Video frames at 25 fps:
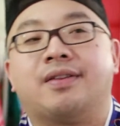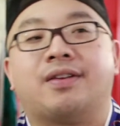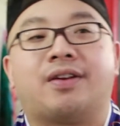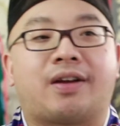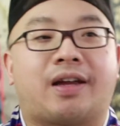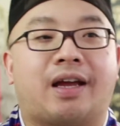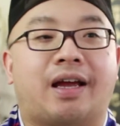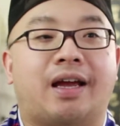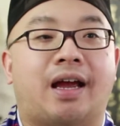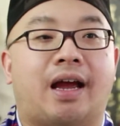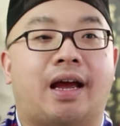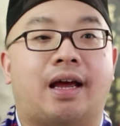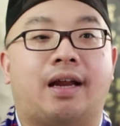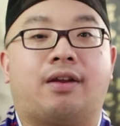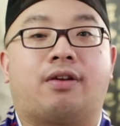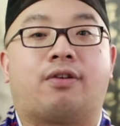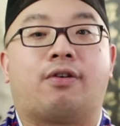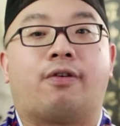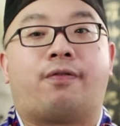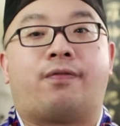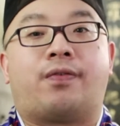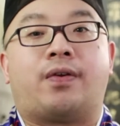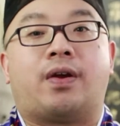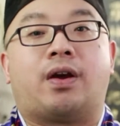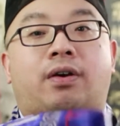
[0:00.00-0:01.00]
okay, and
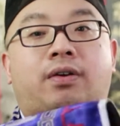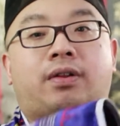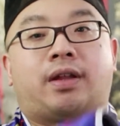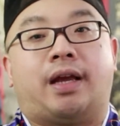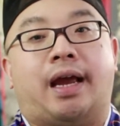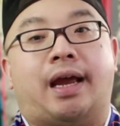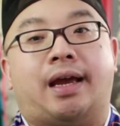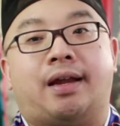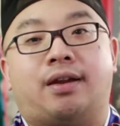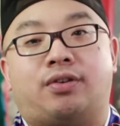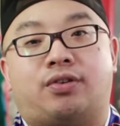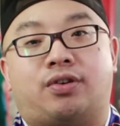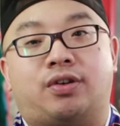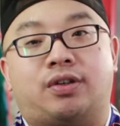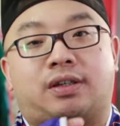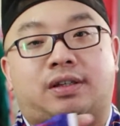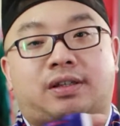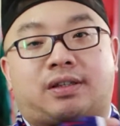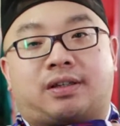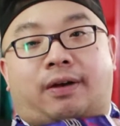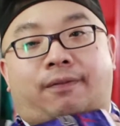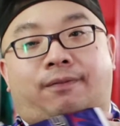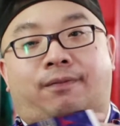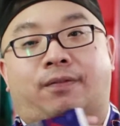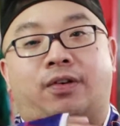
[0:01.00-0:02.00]
you feel the energy
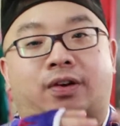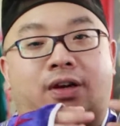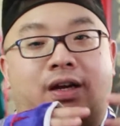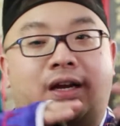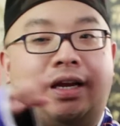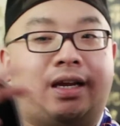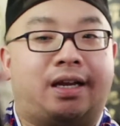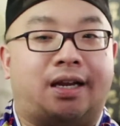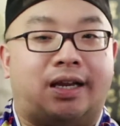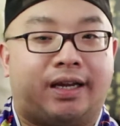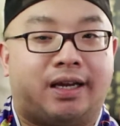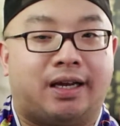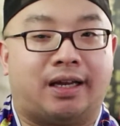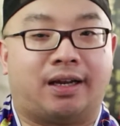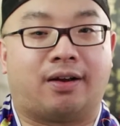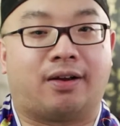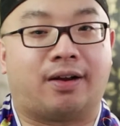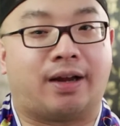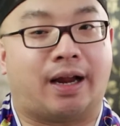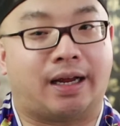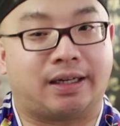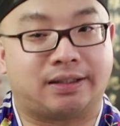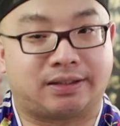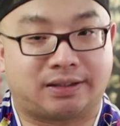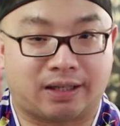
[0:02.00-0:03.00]
suffocating and all
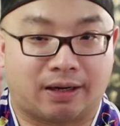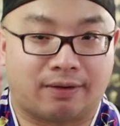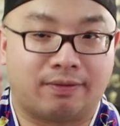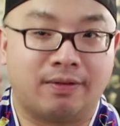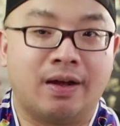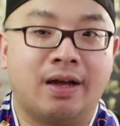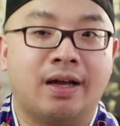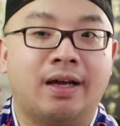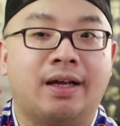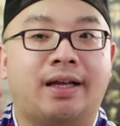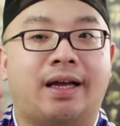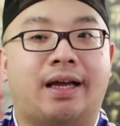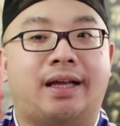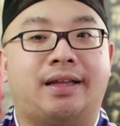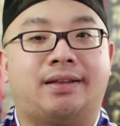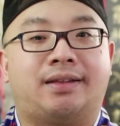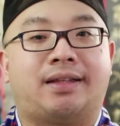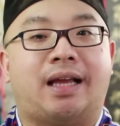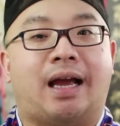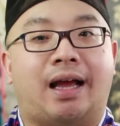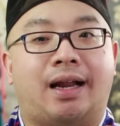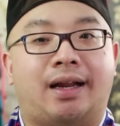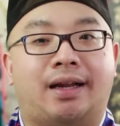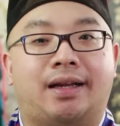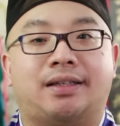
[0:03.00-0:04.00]
that stuff. And
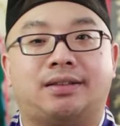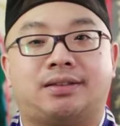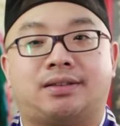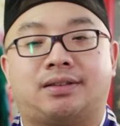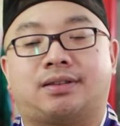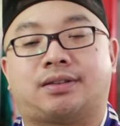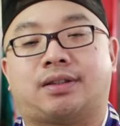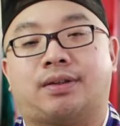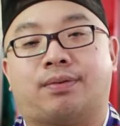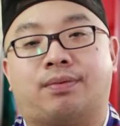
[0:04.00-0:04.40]
that is